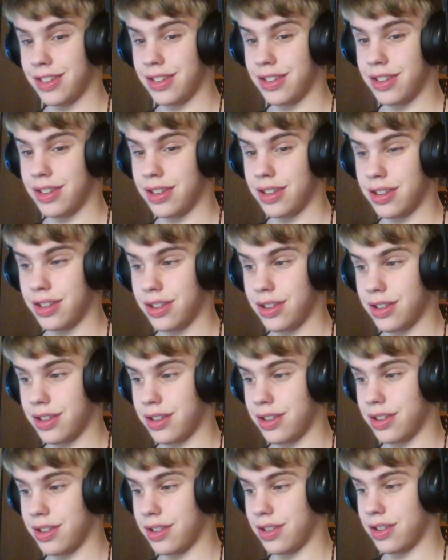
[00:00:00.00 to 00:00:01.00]

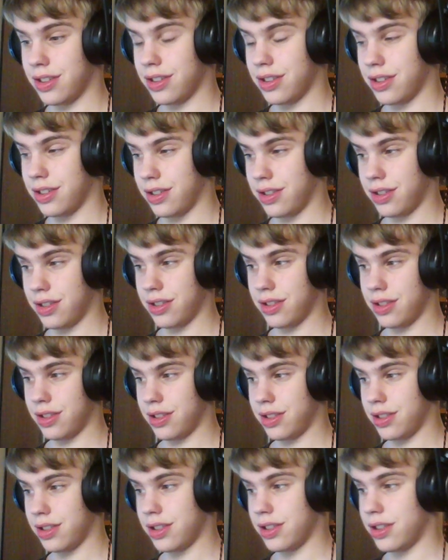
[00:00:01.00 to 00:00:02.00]

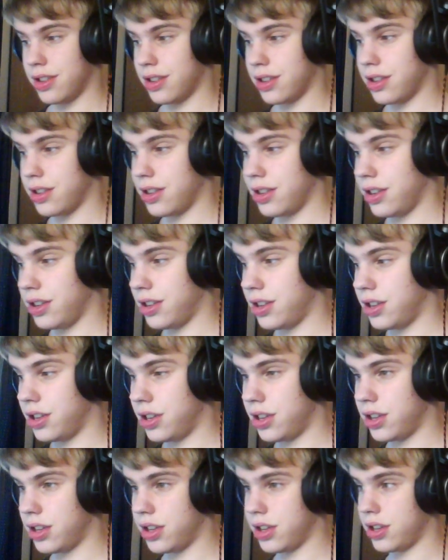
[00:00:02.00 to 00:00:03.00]

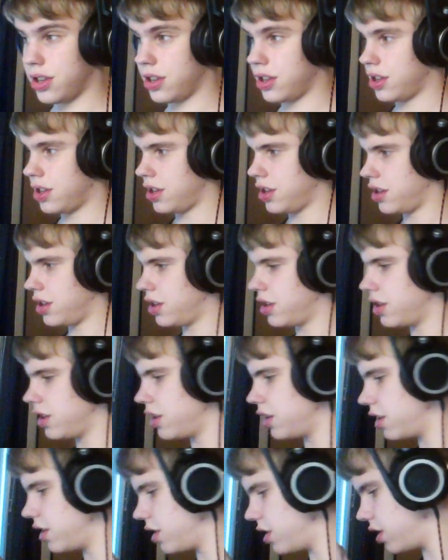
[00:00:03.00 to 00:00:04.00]

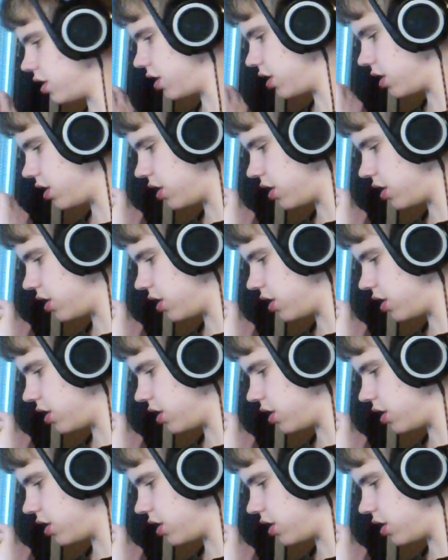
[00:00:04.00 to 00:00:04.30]
(silence)